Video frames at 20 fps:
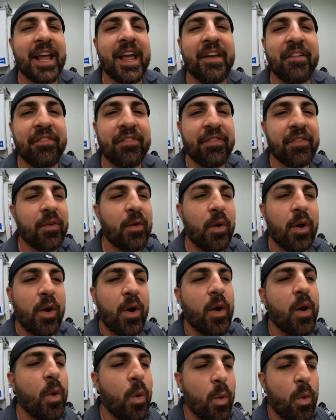if
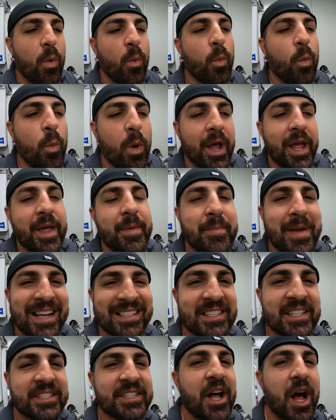he
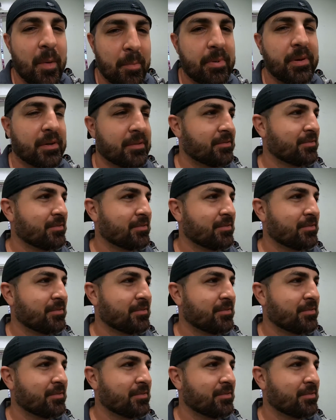messes up.